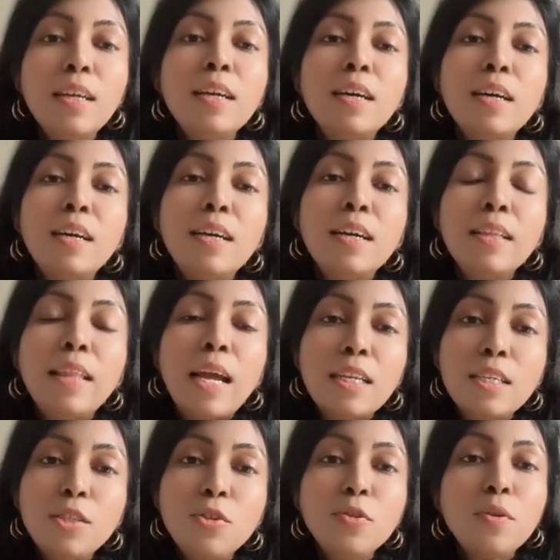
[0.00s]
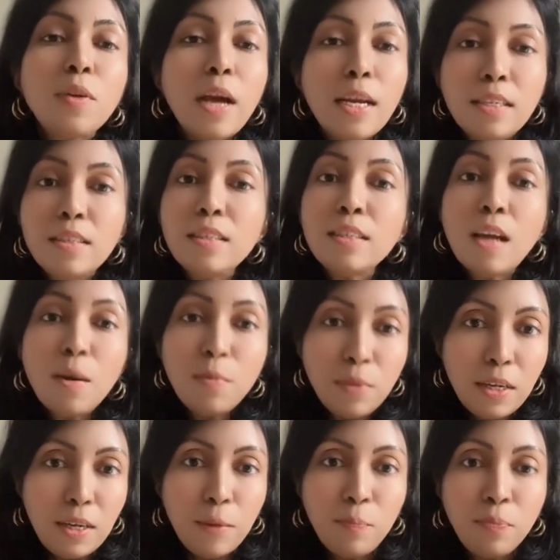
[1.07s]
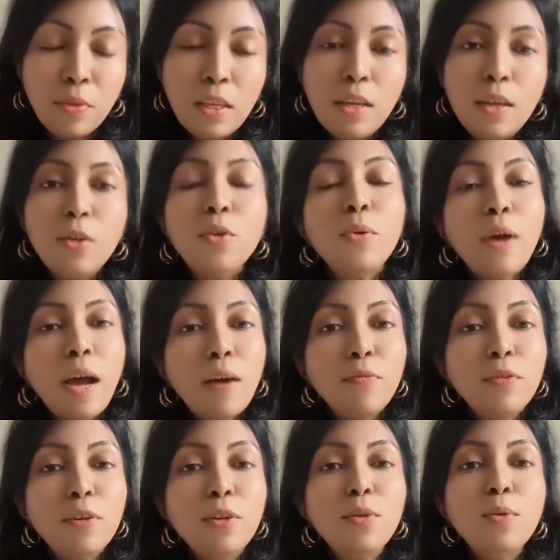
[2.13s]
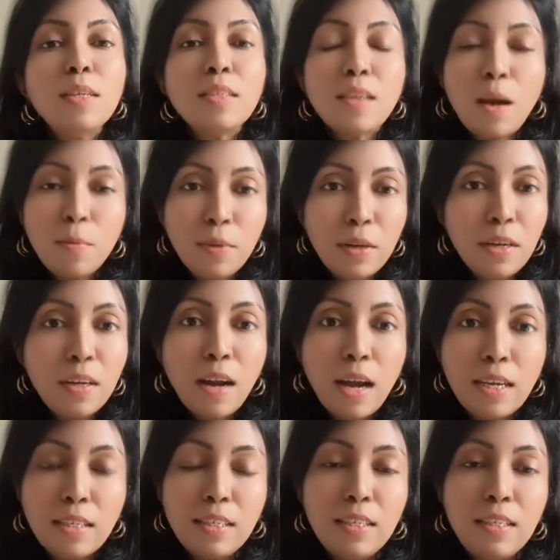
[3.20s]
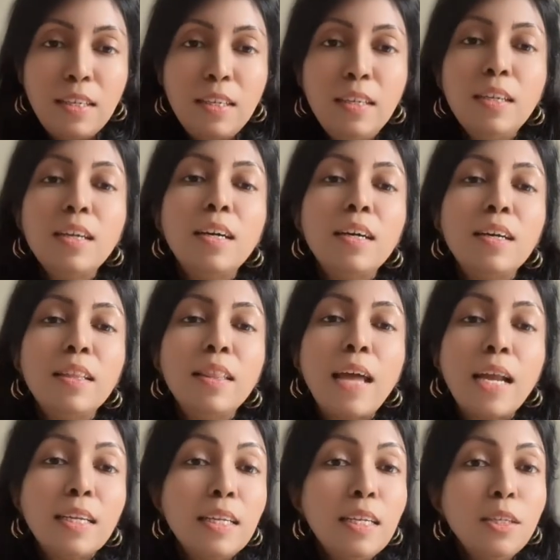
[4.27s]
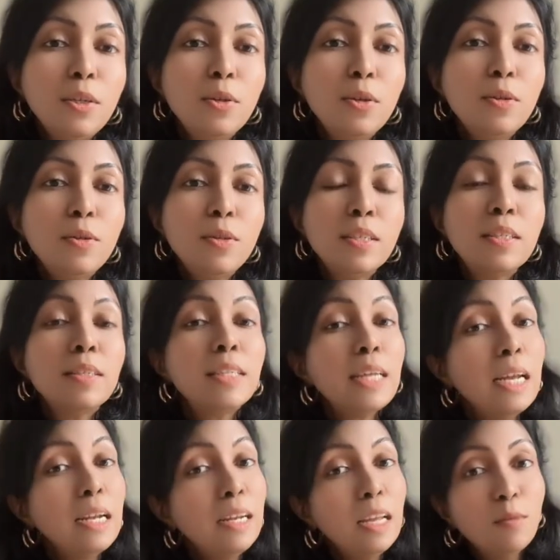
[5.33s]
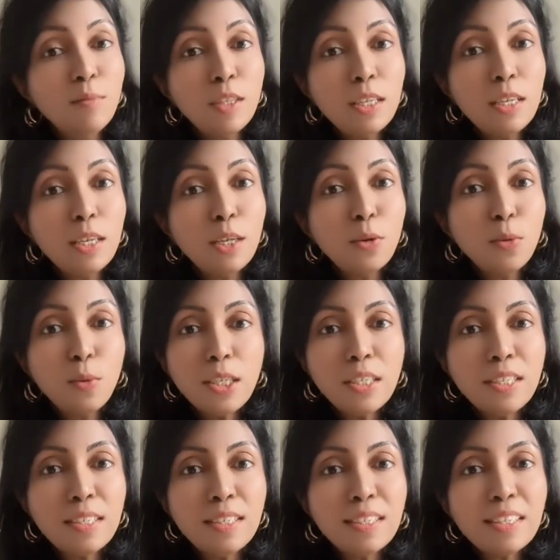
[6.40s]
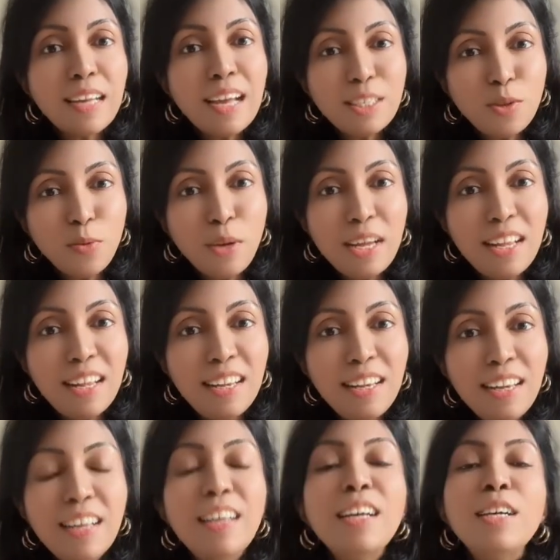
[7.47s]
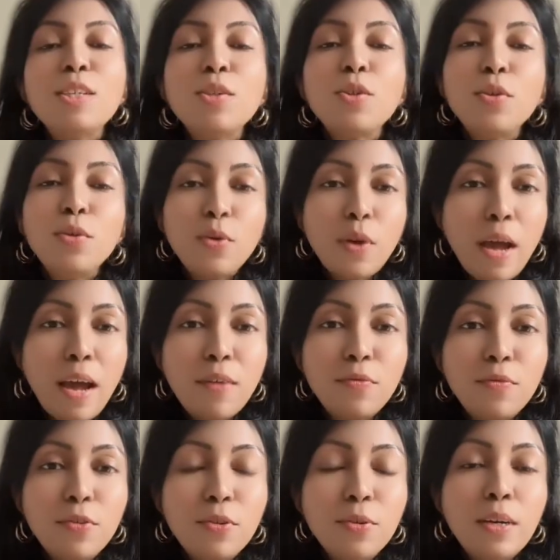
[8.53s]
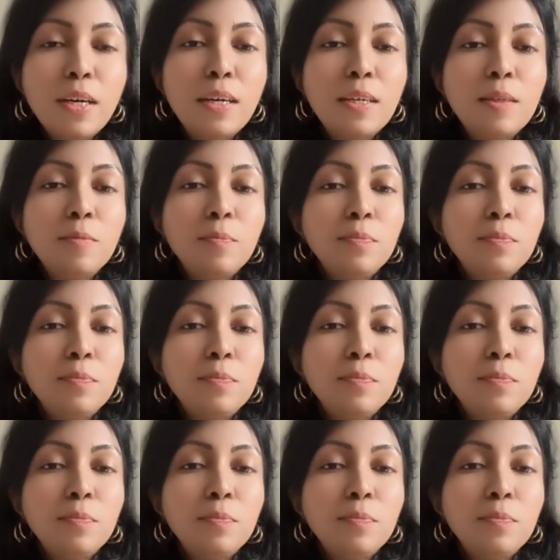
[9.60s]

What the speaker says: that is to write a summary. You have to do a summary writing that includes 10 MCQ questions as well. So you have to